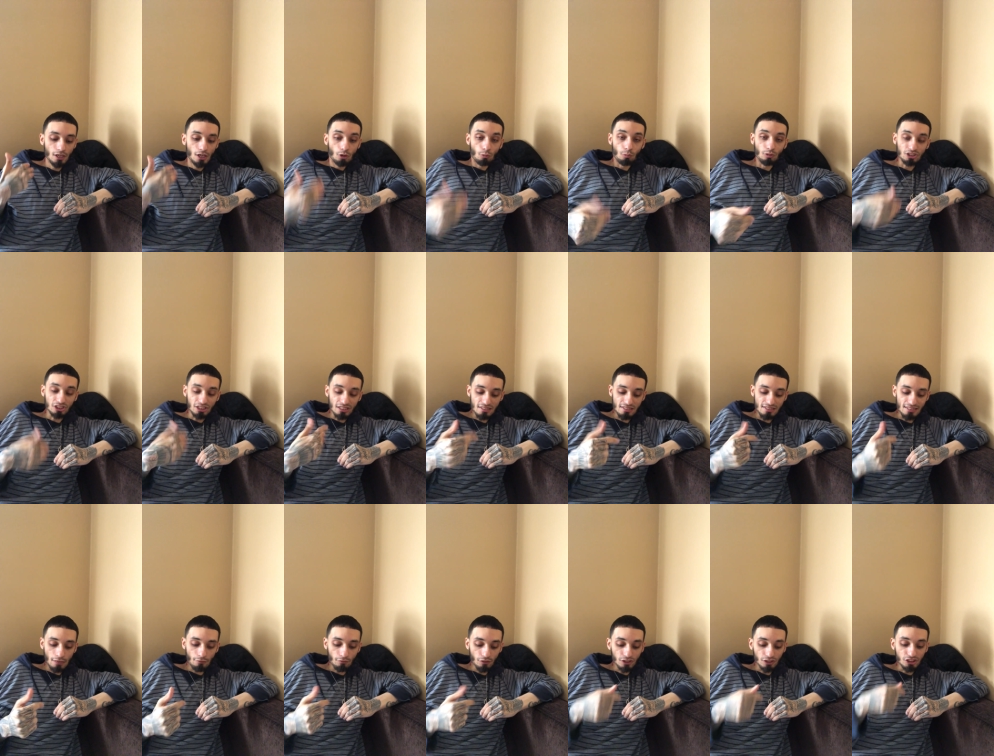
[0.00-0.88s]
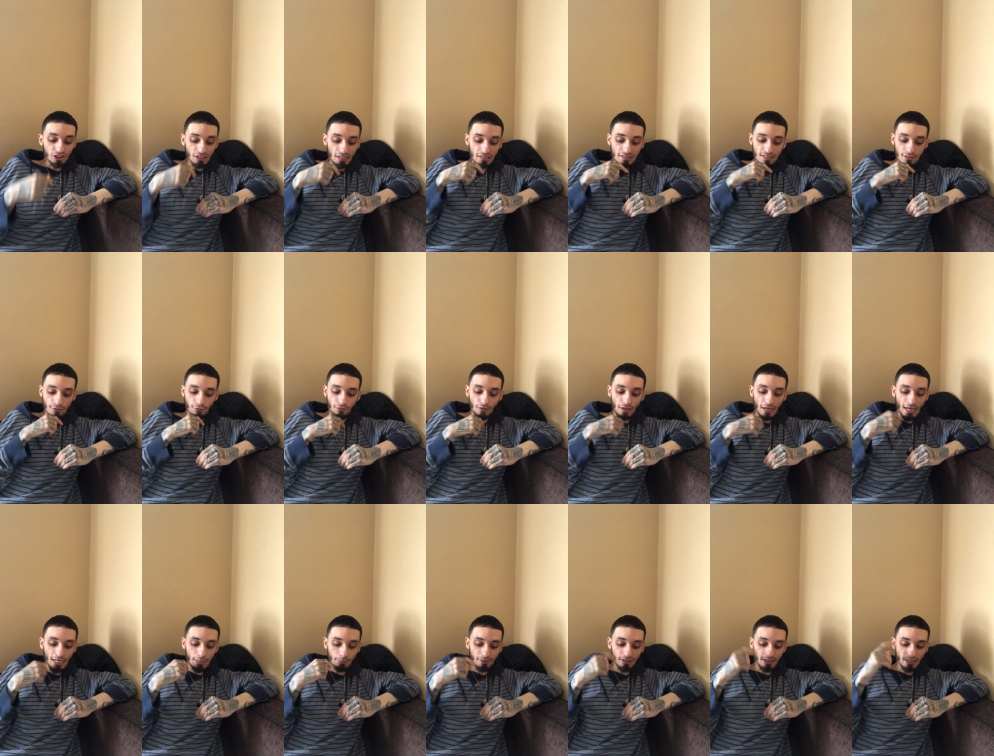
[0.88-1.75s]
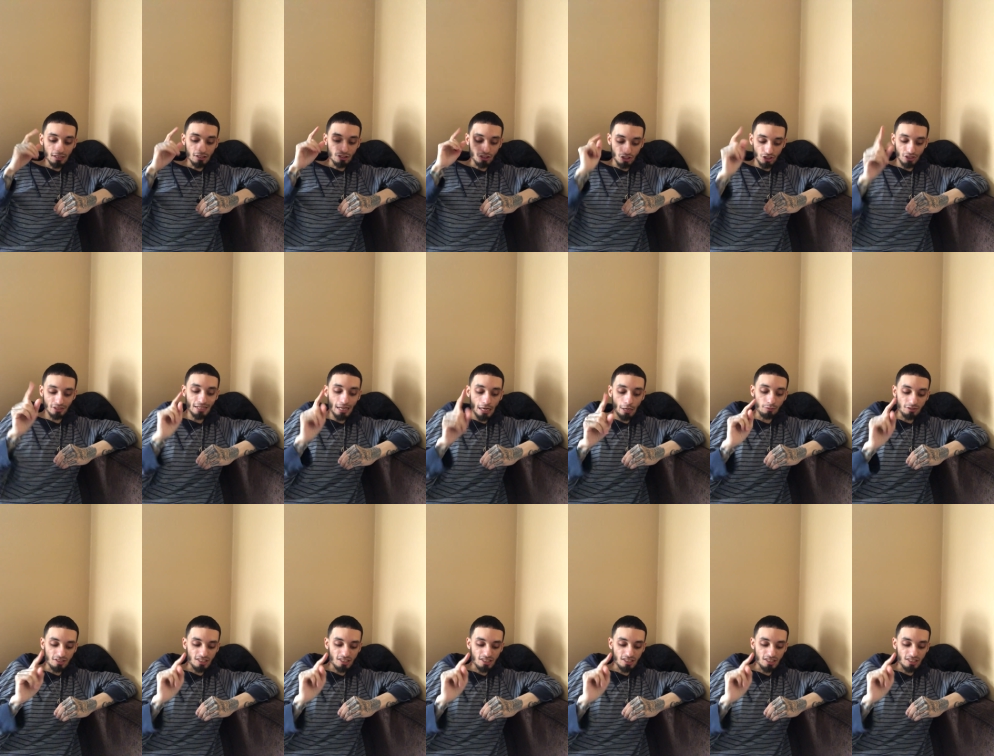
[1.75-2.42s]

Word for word: which is never justified, because you're not